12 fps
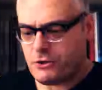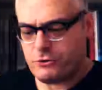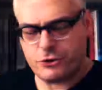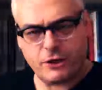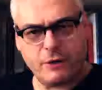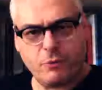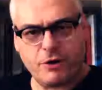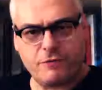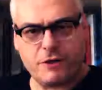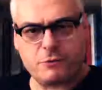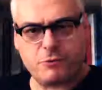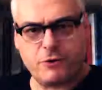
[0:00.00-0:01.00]
Usually one
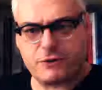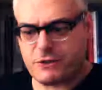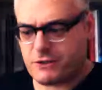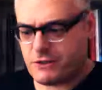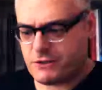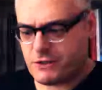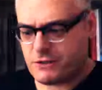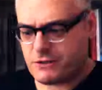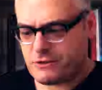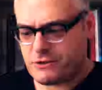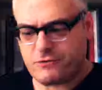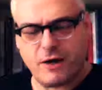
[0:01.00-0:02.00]
of these processes
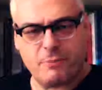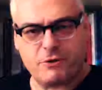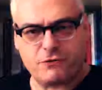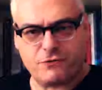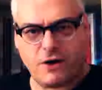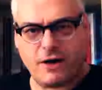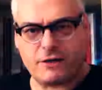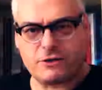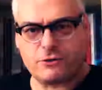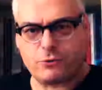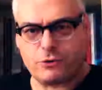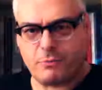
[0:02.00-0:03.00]
is described as
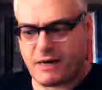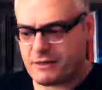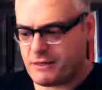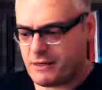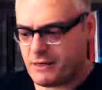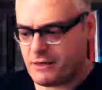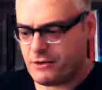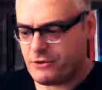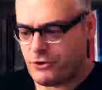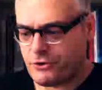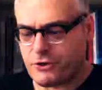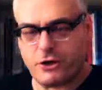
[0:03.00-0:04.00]
fast, automatic,
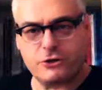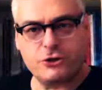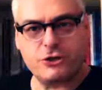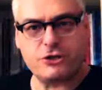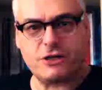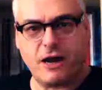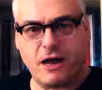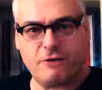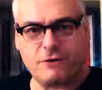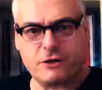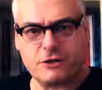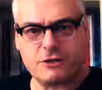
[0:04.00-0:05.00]
non-conscious,
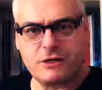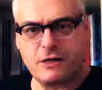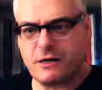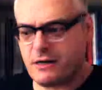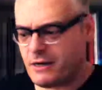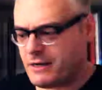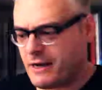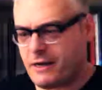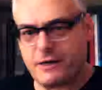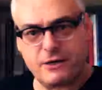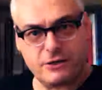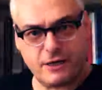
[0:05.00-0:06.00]
effortless, and
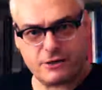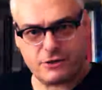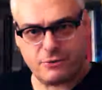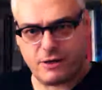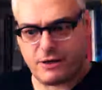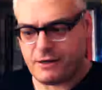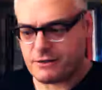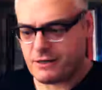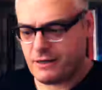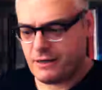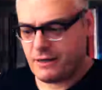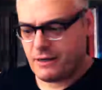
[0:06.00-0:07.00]
highly contextualized,
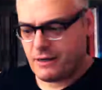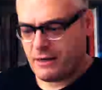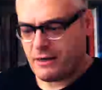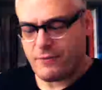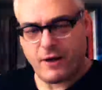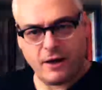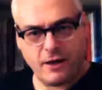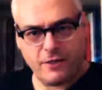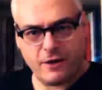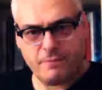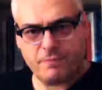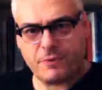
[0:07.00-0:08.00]
and the
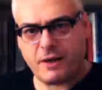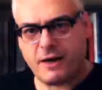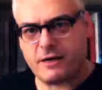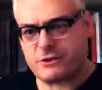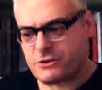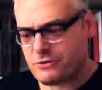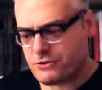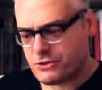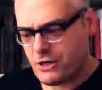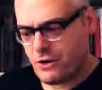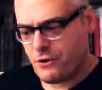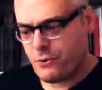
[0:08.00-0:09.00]
other as
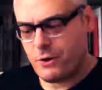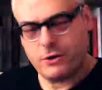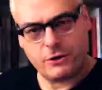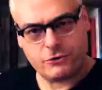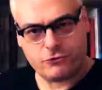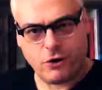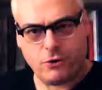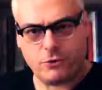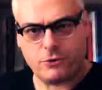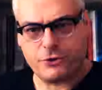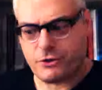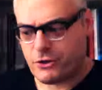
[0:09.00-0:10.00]
slow,
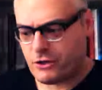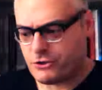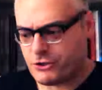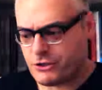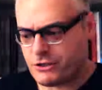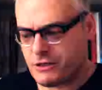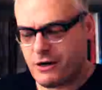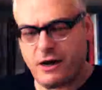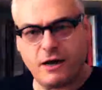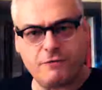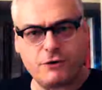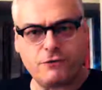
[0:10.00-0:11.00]
controlled, conscious,
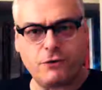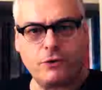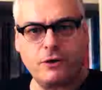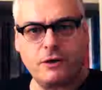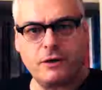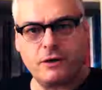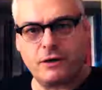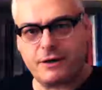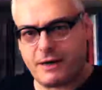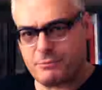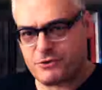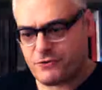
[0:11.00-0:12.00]
effortful,
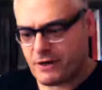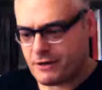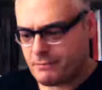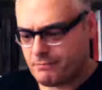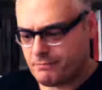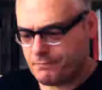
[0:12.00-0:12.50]
and abstract.